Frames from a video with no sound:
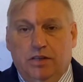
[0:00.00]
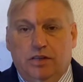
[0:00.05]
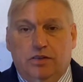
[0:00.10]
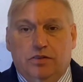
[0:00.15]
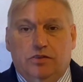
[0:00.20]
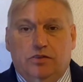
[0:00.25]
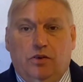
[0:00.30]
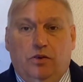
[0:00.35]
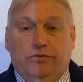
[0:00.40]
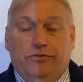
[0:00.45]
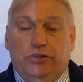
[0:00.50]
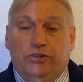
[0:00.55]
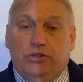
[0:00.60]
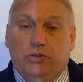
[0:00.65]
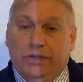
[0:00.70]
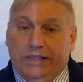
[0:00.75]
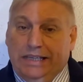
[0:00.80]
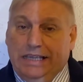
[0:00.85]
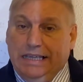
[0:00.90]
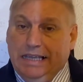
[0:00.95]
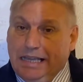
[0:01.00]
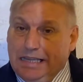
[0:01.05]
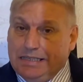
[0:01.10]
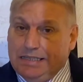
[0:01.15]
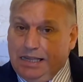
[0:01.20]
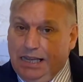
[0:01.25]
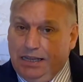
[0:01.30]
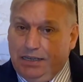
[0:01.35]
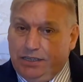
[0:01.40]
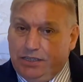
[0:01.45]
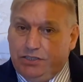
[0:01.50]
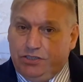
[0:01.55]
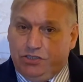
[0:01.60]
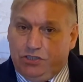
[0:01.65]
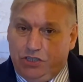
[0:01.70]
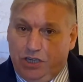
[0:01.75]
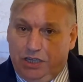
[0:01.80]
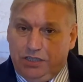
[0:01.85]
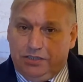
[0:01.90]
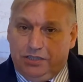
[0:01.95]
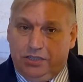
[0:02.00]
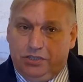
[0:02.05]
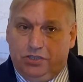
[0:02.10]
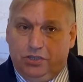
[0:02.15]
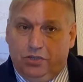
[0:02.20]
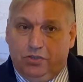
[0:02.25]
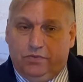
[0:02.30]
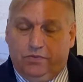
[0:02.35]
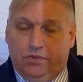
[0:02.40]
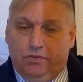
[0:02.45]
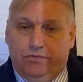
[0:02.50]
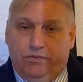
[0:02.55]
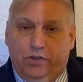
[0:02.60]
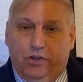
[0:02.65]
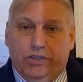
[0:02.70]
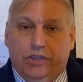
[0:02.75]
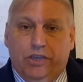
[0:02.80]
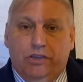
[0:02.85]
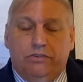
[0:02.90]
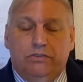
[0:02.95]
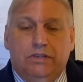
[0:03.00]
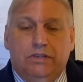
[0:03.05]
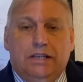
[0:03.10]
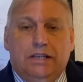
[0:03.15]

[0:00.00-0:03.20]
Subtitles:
So if you're doing ESL, it's just as useful for you.